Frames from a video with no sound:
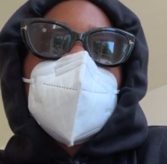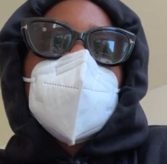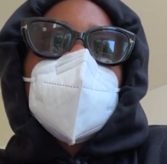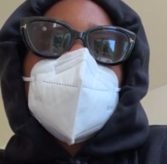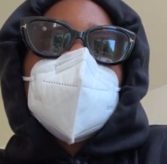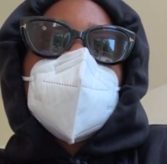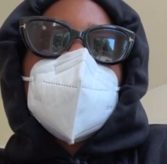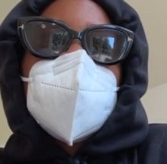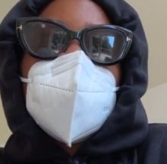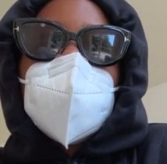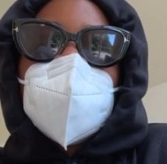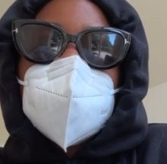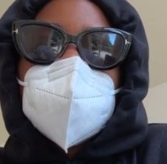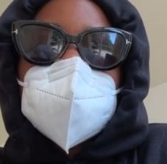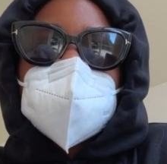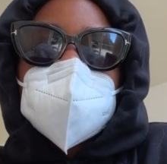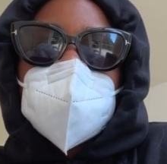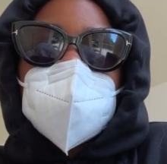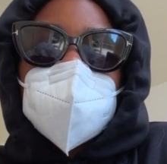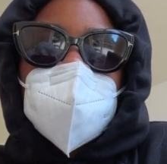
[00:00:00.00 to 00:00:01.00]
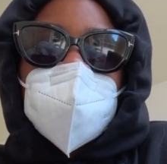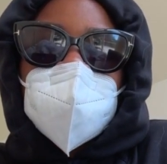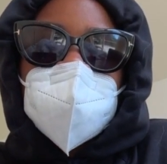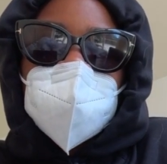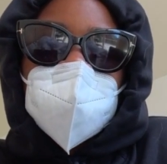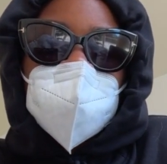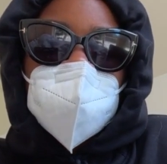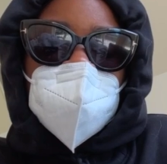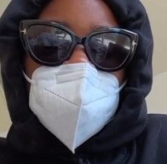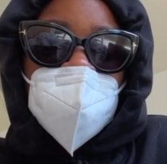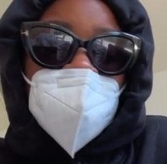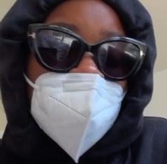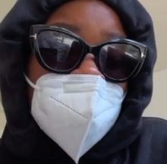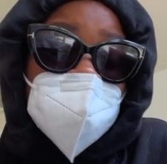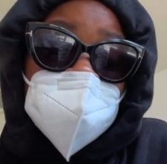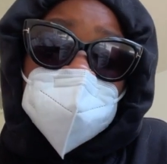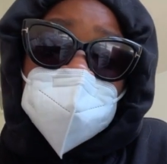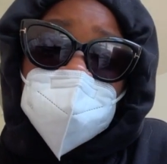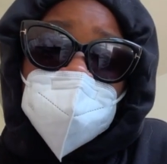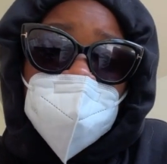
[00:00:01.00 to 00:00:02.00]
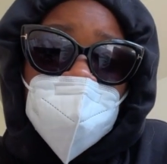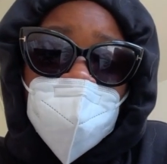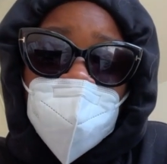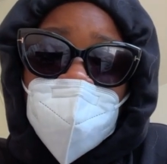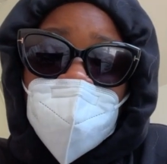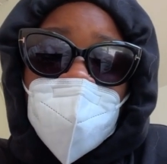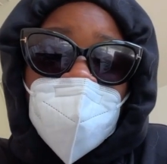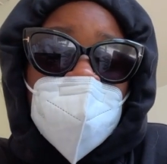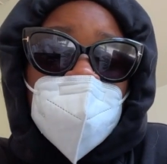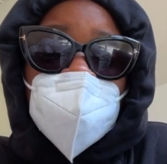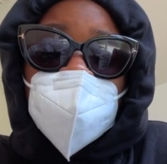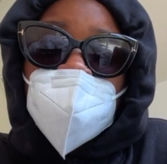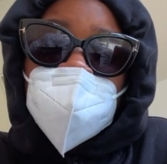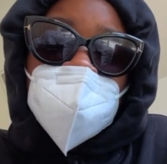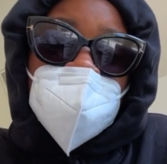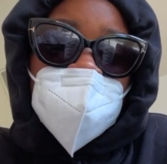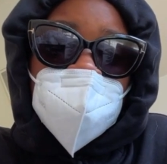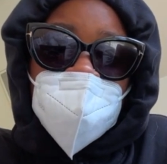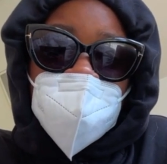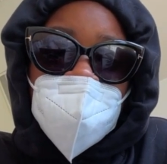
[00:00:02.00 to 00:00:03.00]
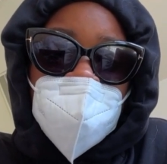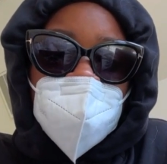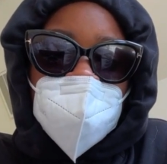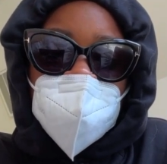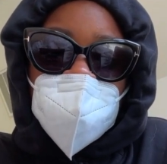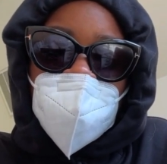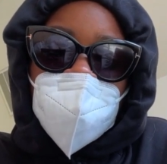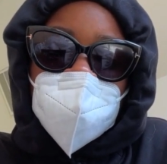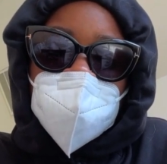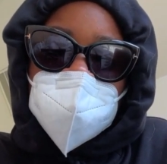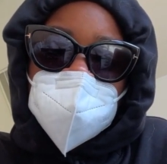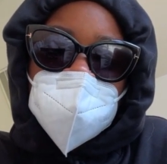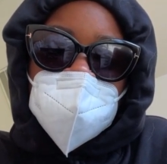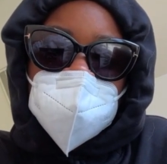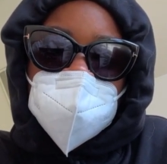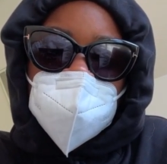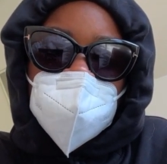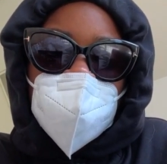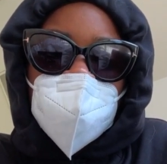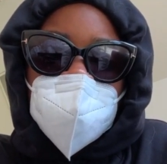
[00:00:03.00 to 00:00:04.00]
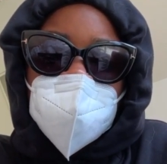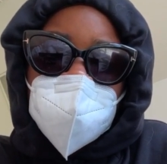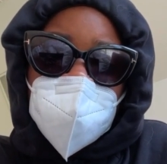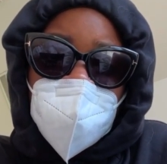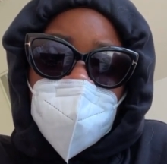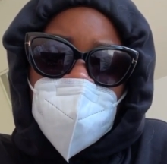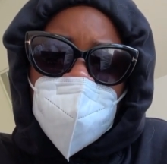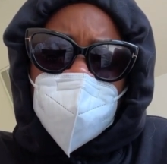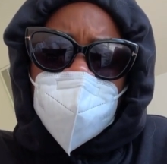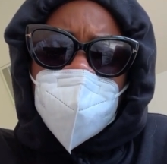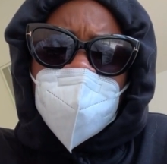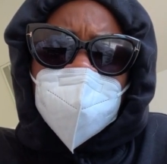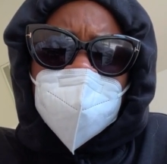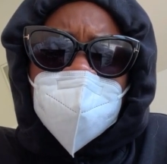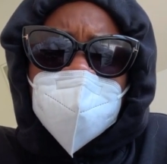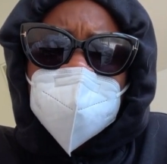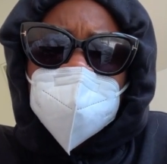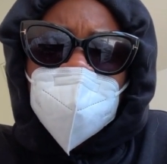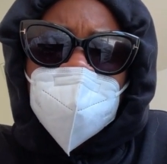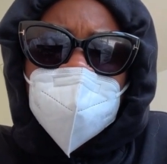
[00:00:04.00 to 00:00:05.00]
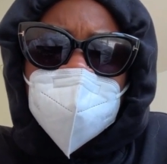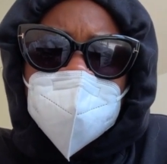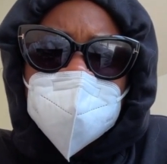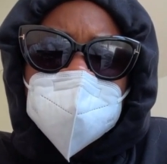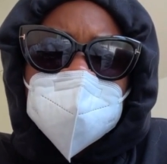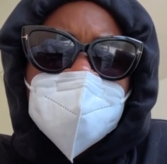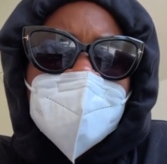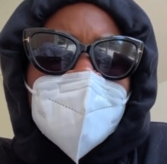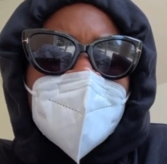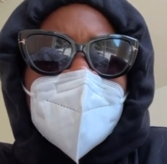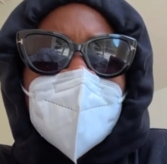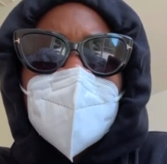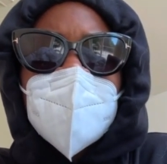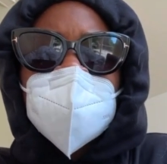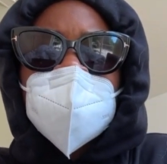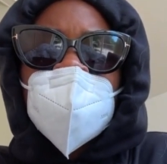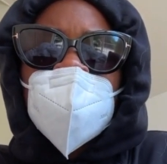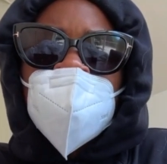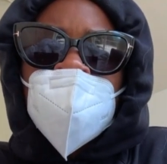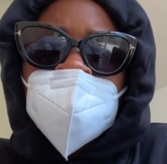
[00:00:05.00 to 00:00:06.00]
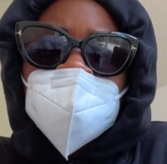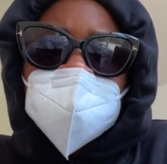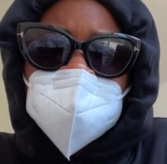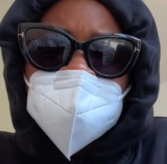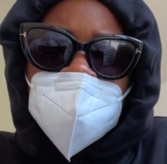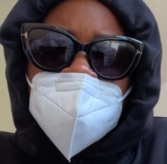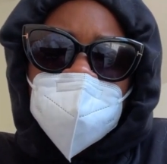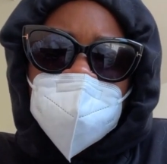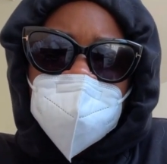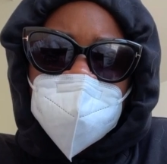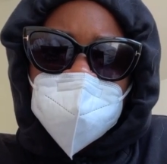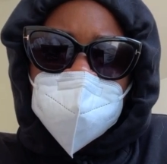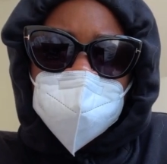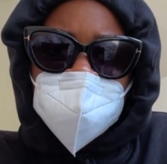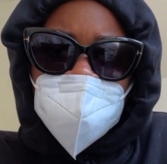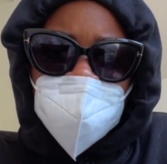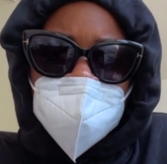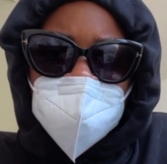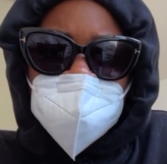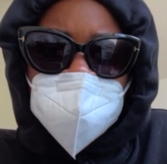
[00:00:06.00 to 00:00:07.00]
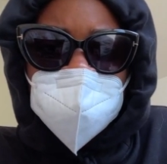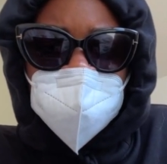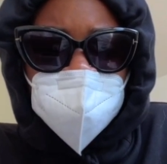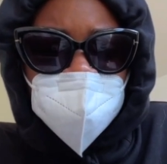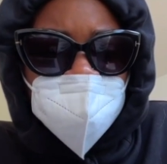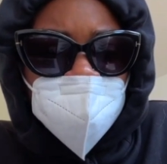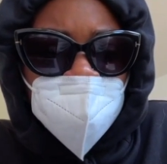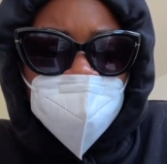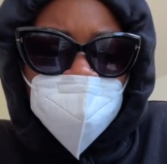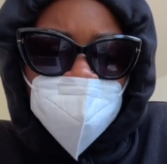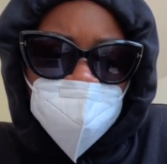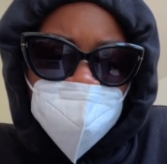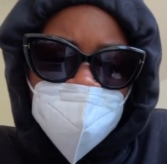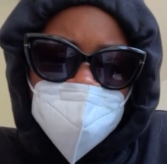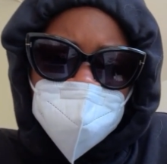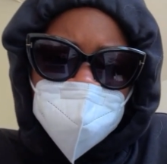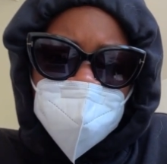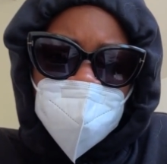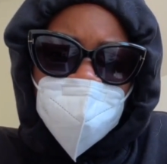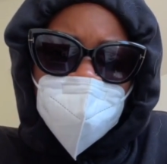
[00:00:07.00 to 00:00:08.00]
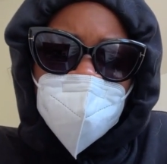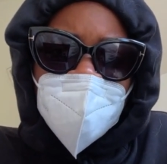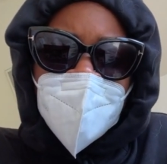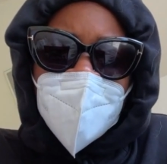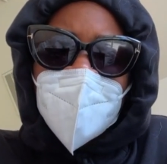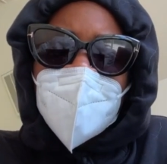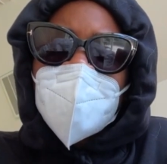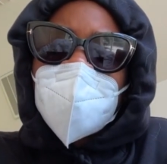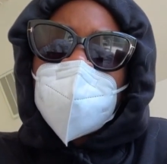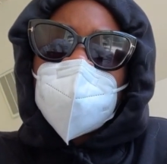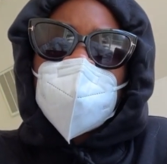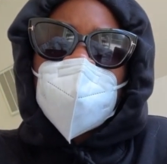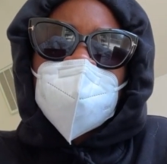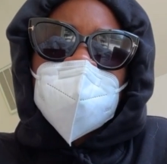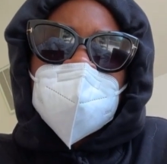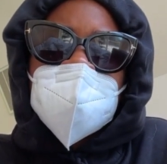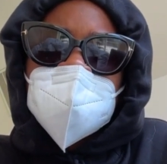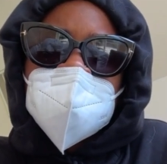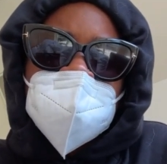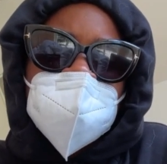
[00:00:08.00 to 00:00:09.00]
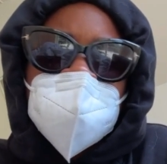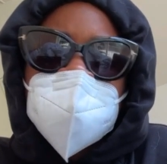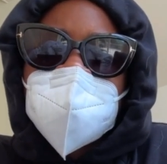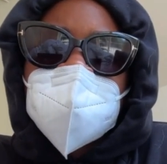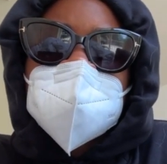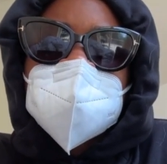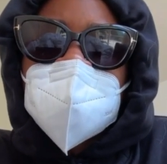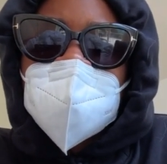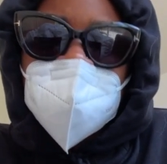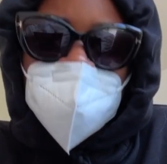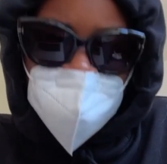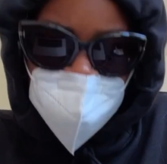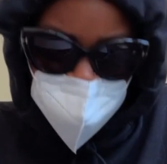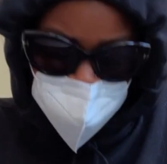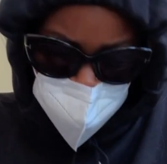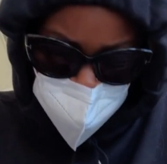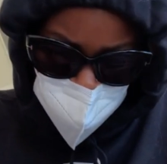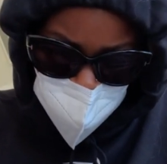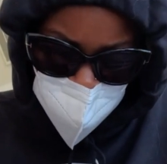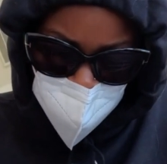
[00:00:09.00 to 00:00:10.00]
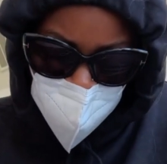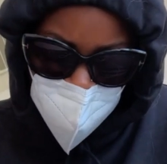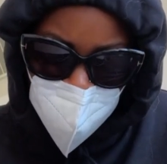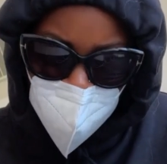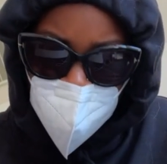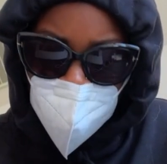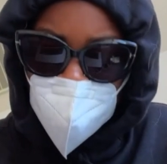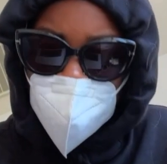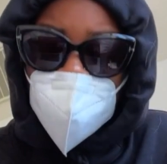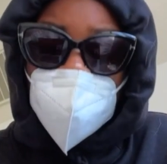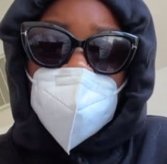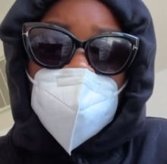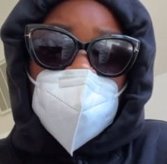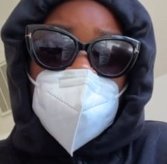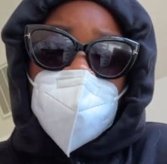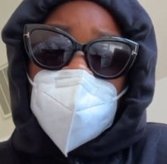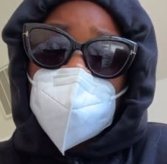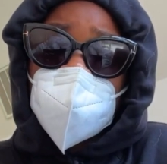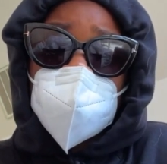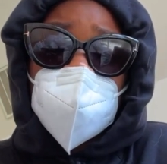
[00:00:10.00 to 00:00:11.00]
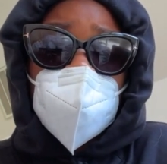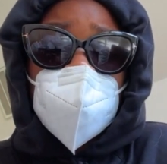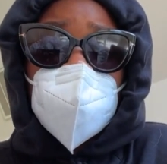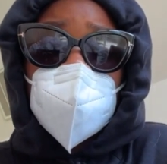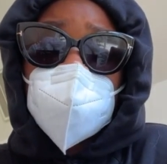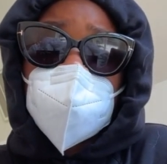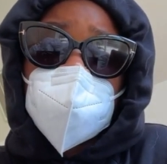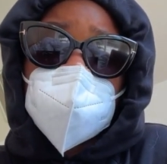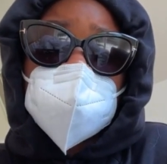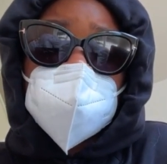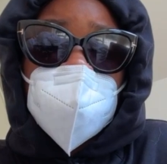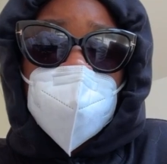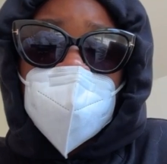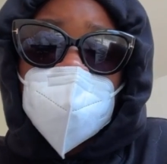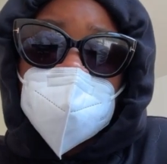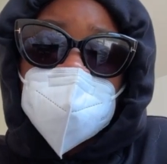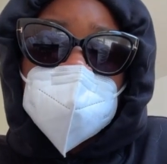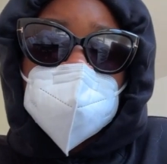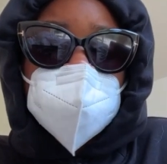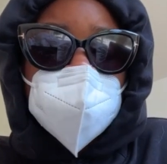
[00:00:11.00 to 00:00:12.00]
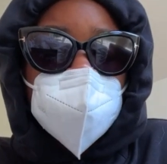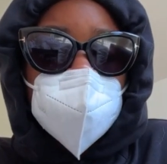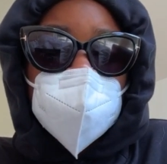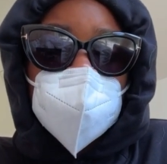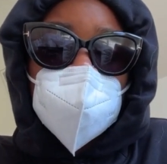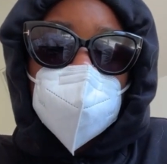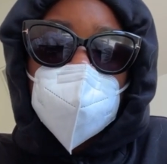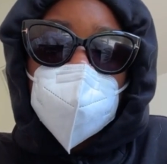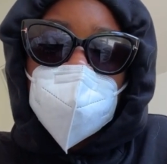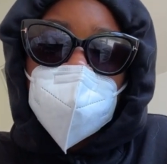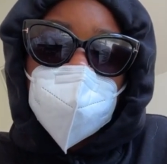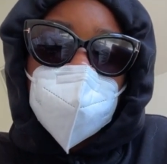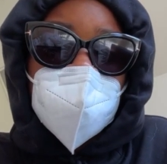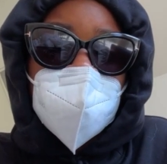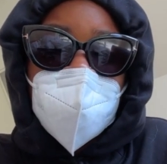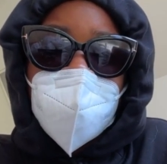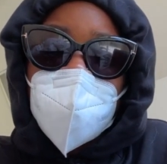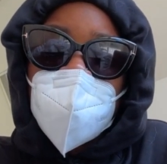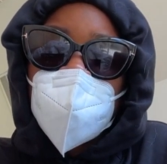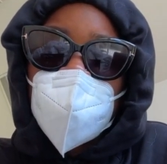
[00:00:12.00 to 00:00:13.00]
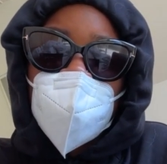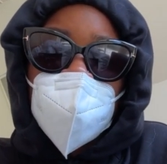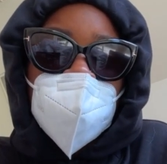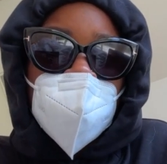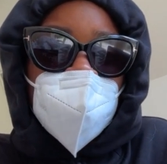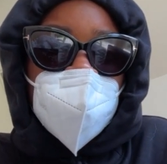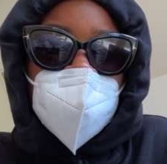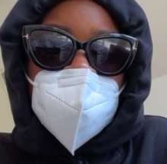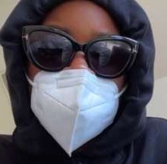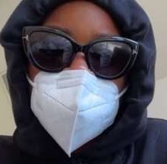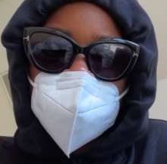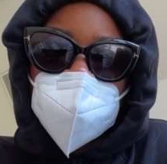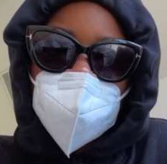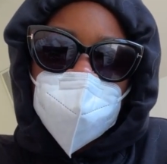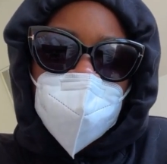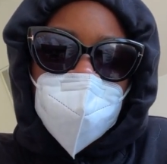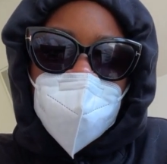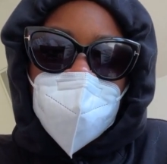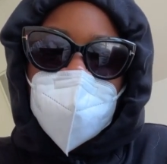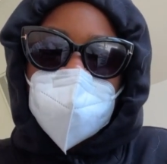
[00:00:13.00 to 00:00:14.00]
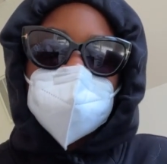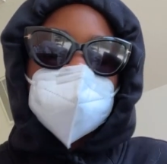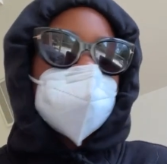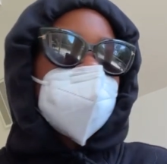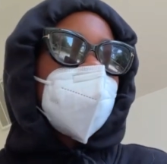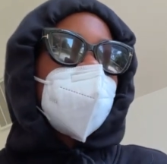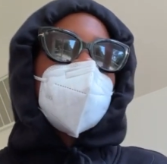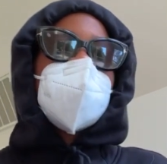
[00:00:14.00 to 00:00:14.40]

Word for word: I don't know, because I like it. Honestly, y'all, I don't remember how the conversation went down. But all I know is the one time I decided to stick up for myself, I'm wearing it because I like it. Oh, I don't know who you're talking to, but I will beat your ass.